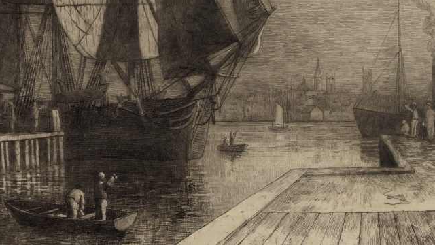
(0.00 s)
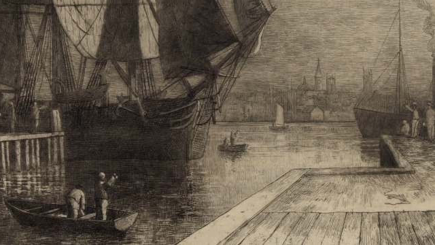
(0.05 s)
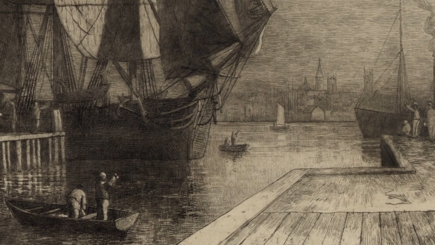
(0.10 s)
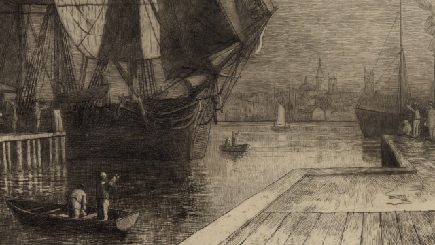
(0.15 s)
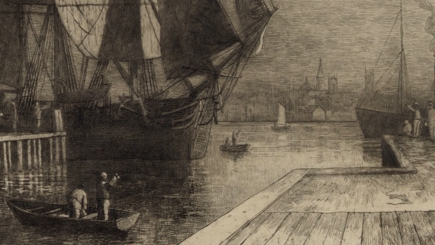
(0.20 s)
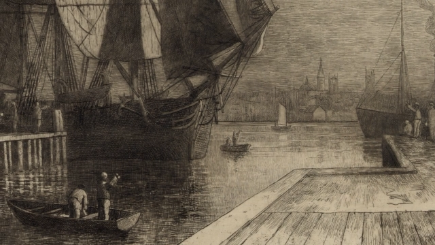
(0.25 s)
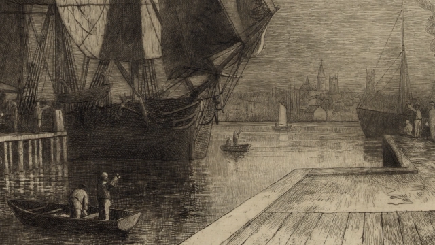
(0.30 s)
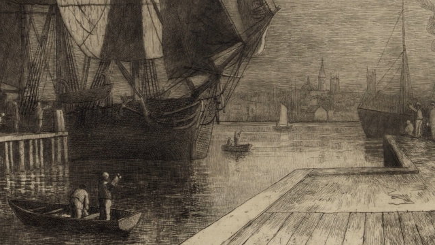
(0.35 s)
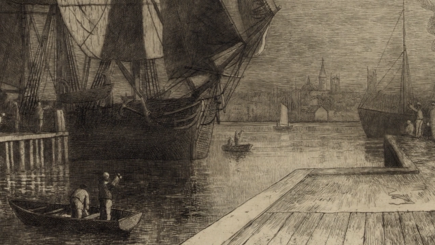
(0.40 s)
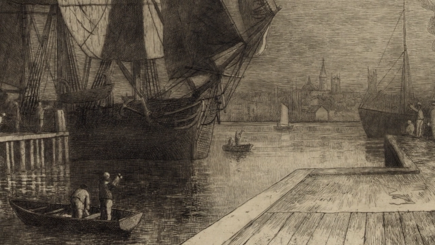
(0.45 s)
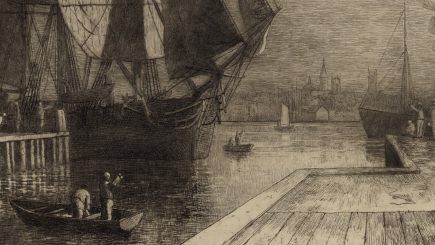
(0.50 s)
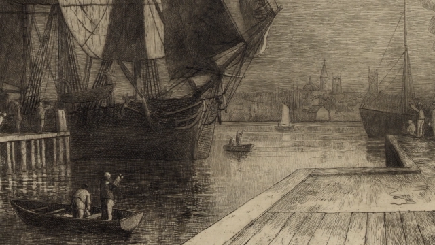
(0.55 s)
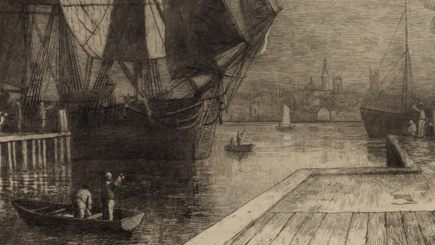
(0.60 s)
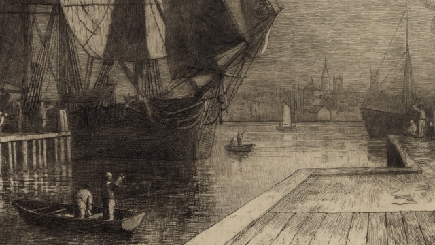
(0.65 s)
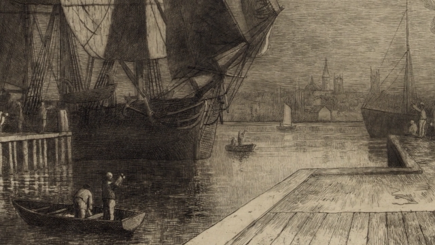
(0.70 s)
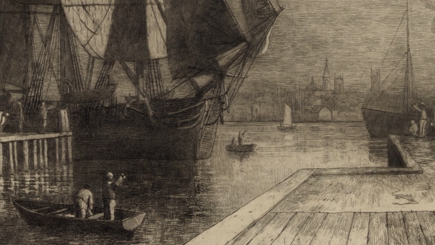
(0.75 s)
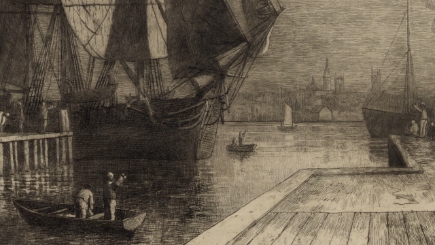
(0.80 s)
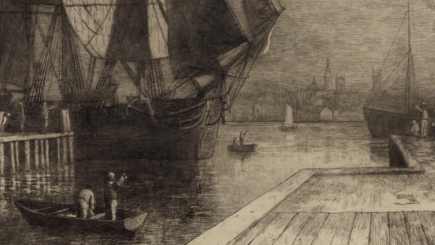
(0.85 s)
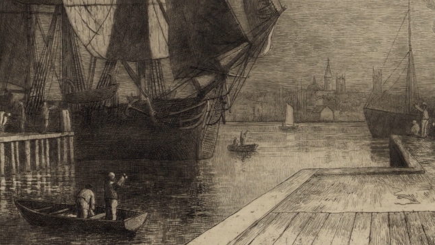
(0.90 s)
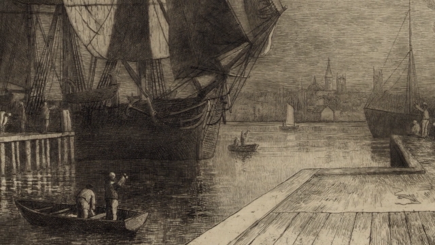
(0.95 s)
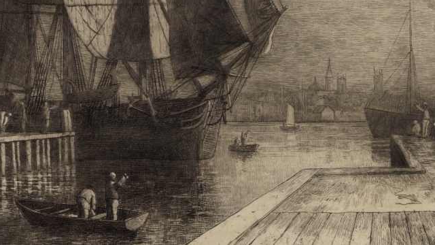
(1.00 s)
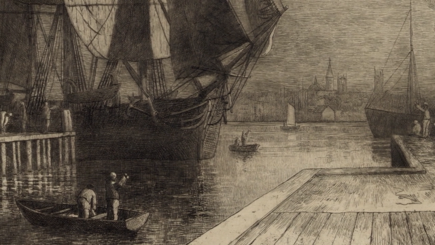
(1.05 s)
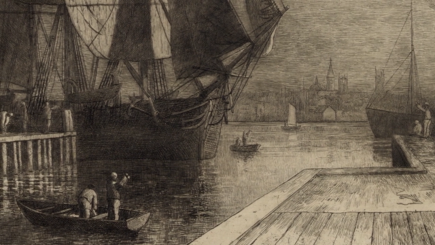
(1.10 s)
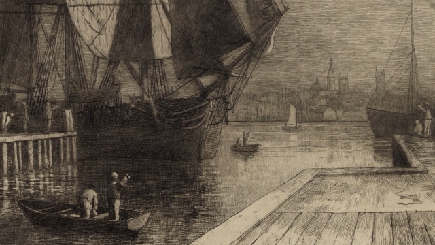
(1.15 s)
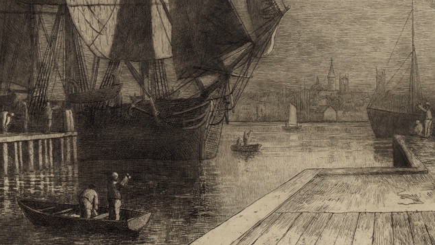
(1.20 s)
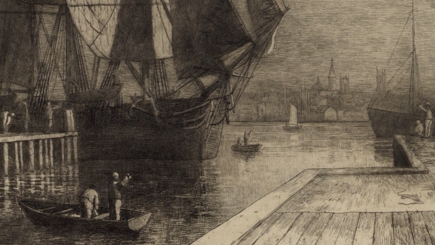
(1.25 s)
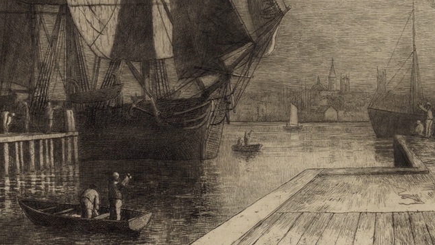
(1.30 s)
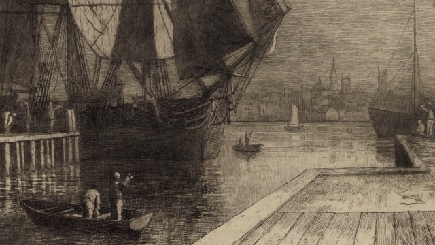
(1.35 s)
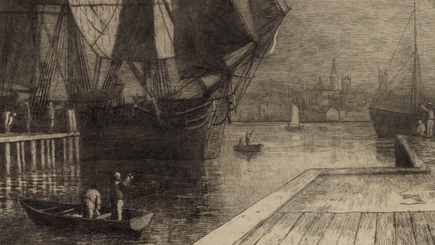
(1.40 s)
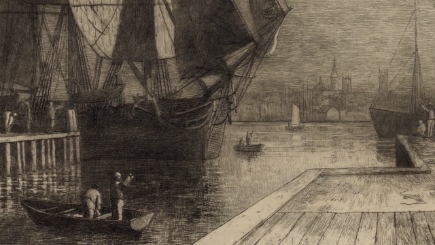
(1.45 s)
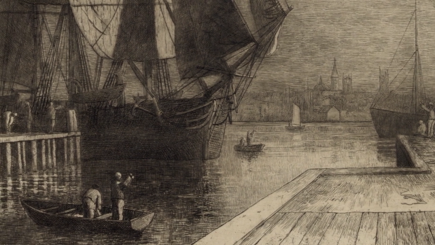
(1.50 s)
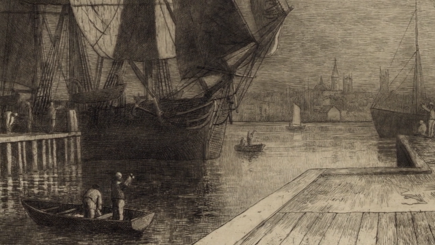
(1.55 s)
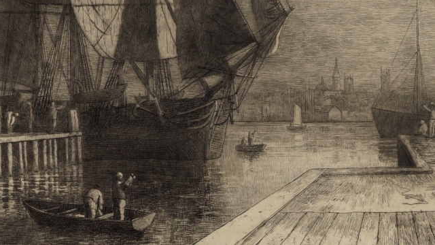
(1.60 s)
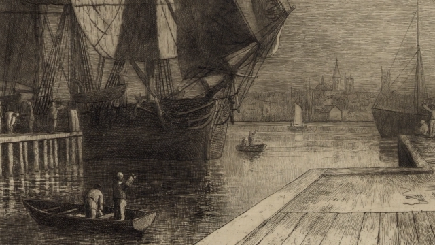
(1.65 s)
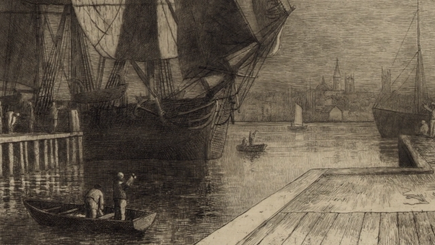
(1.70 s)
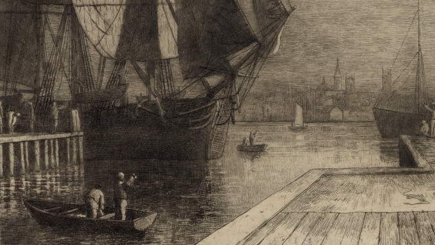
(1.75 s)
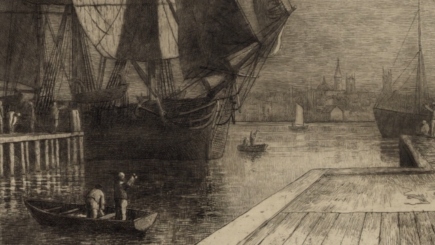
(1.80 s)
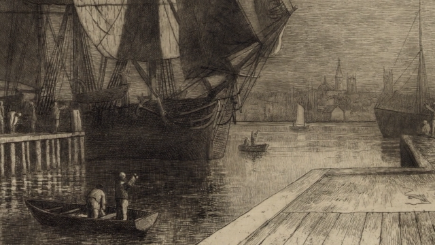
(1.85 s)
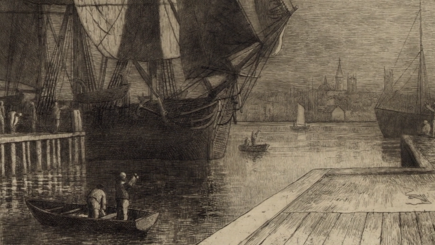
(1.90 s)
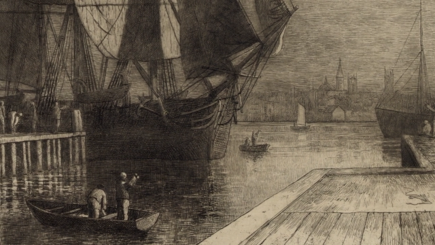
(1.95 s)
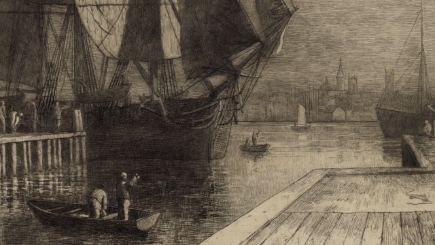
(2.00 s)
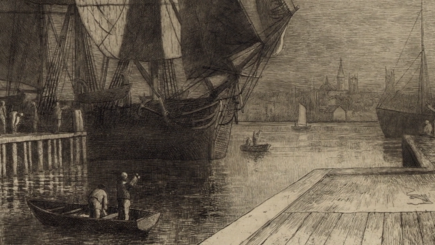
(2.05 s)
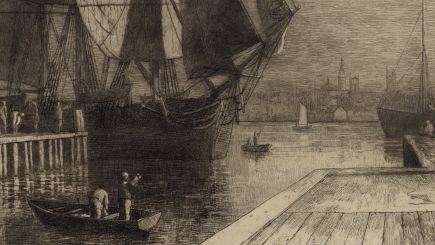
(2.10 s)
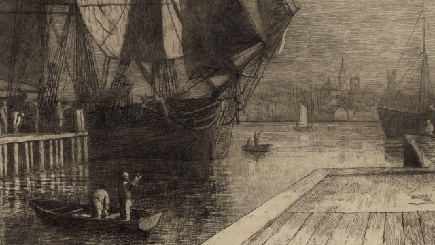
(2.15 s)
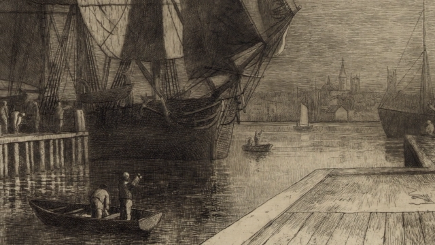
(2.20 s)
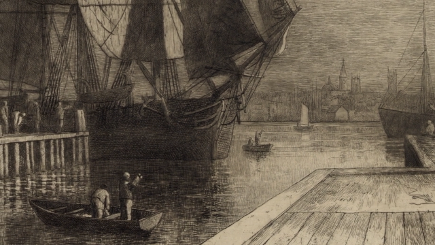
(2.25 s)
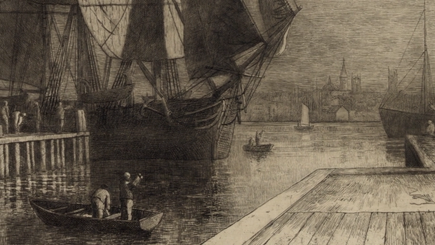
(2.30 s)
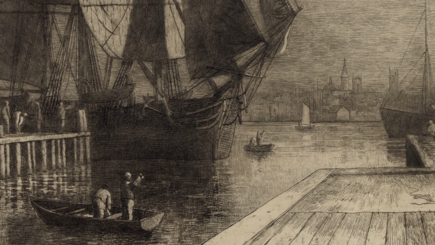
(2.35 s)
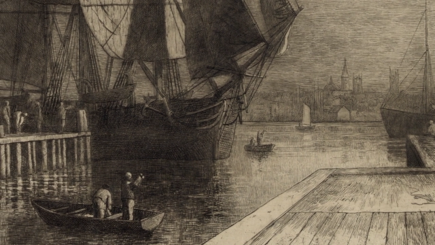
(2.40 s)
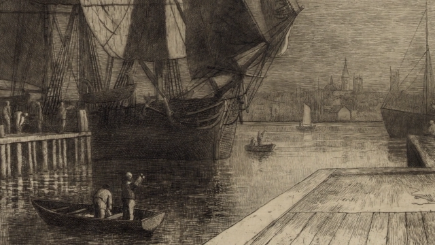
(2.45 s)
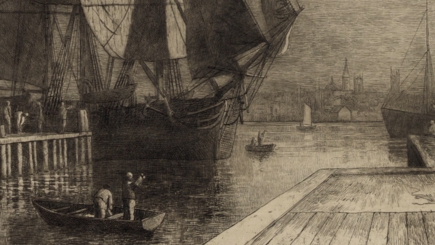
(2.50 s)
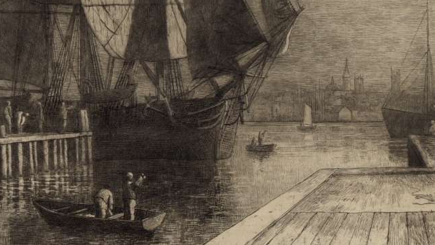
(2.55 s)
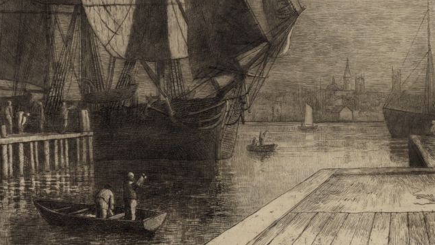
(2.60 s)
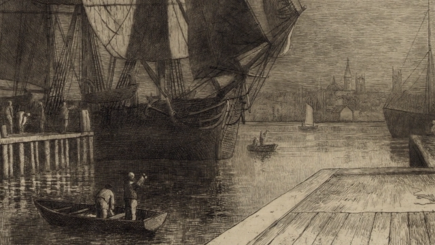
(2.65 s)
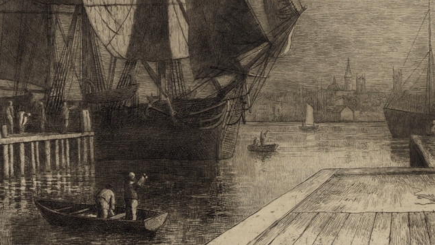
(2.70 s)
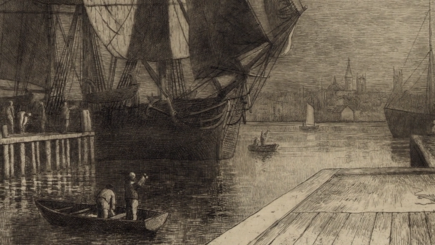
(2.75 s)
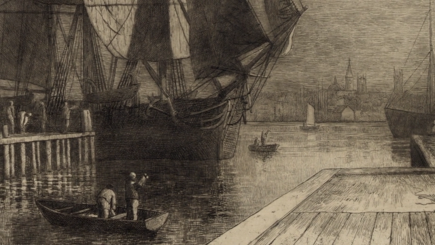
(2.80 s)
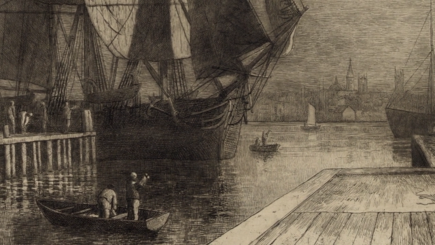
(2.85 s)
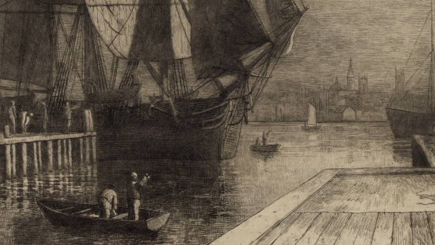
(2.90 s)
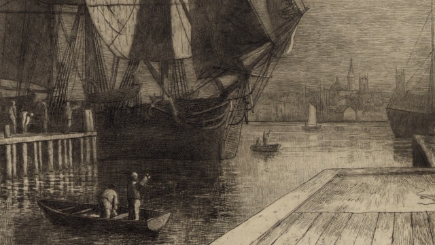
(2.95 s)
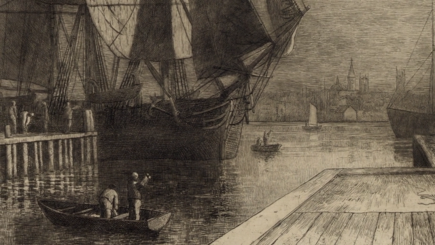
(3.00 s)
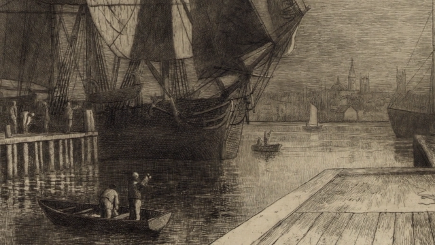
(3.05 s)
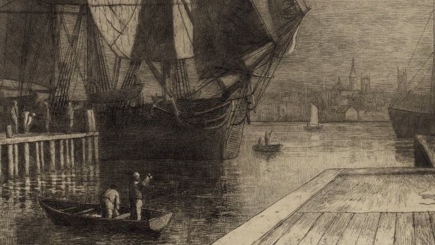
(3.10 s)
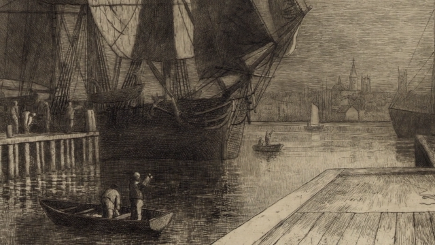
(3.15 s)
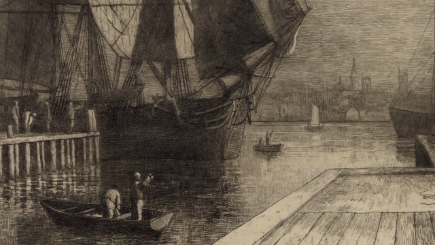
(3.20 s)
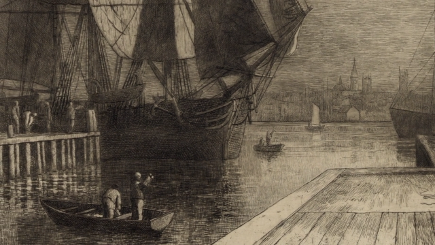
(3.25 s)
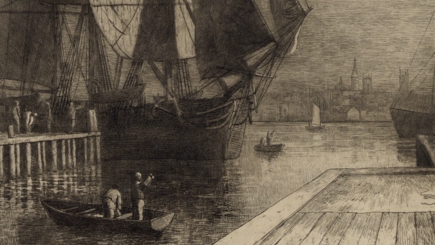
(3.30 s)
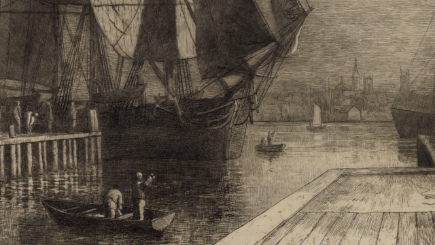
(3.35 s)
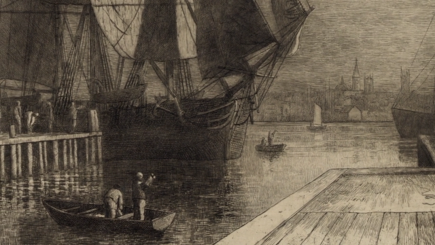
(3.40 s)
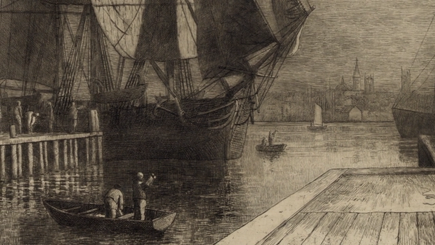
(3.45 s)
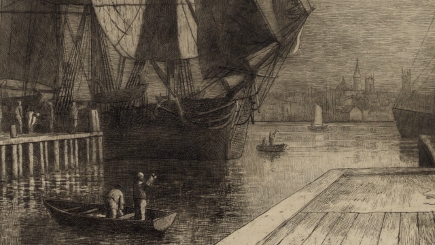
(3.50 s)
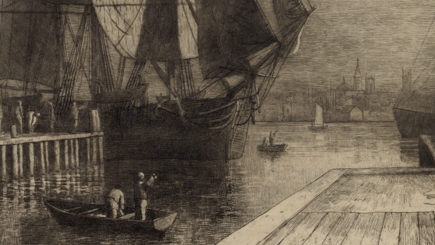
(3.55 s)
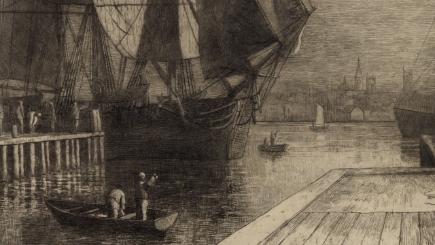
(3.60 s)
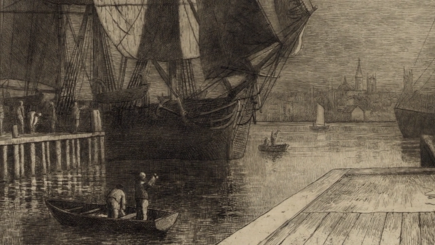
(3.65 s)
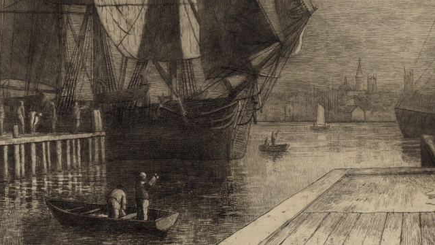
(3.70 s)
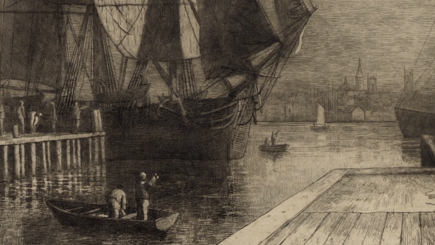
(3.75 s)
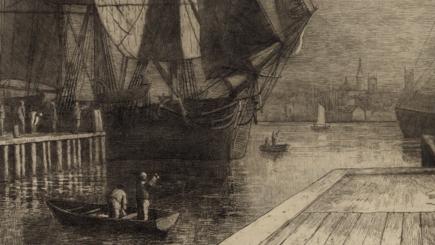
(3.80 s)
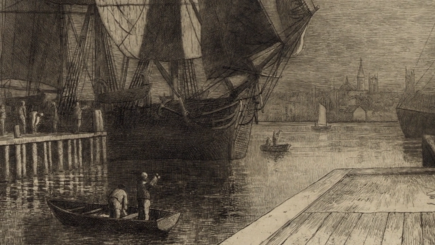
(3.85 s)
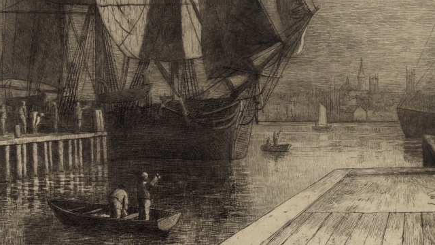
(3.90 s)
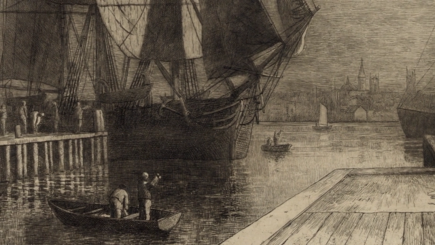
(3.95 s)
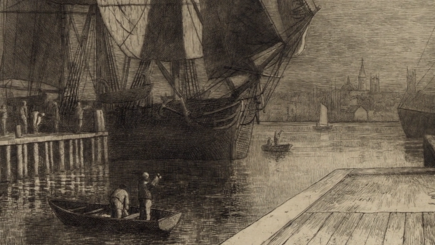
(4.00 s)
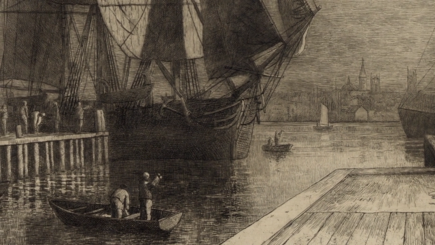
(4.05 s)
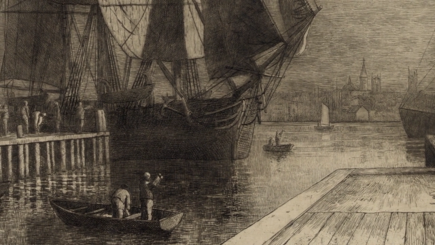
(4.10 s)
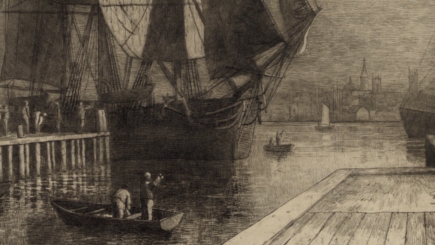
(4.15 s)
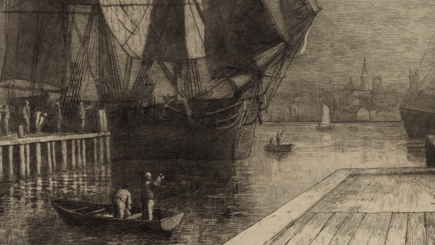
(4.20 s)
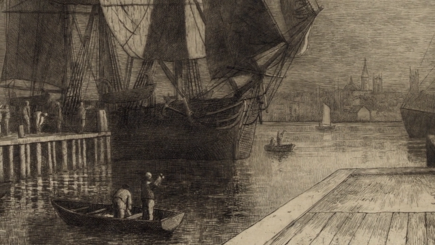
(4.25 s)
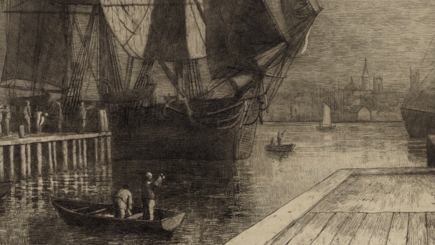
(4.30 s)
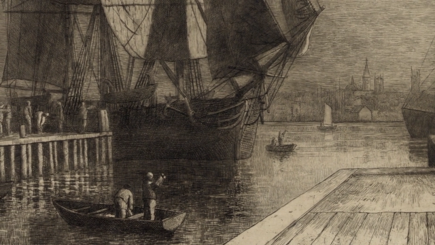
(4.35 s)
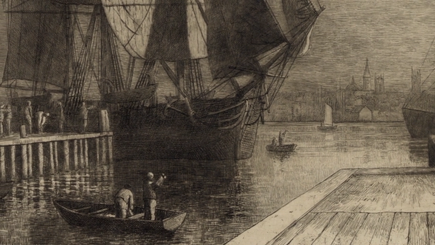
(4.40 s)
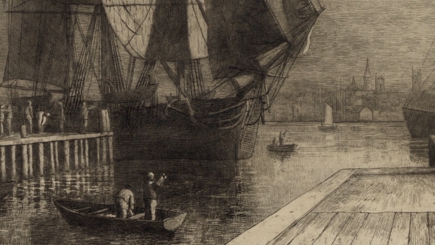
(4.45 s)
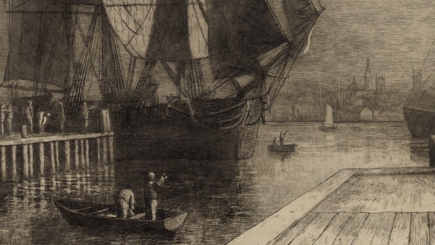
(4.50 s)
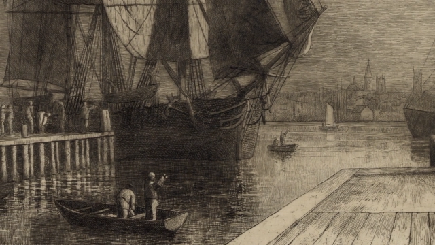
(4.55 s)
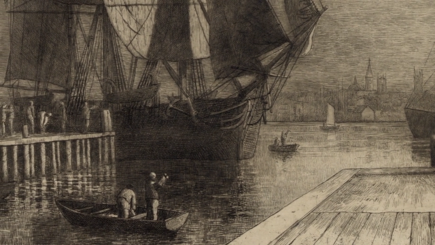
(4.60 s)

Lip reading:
[unreadable: no face in view]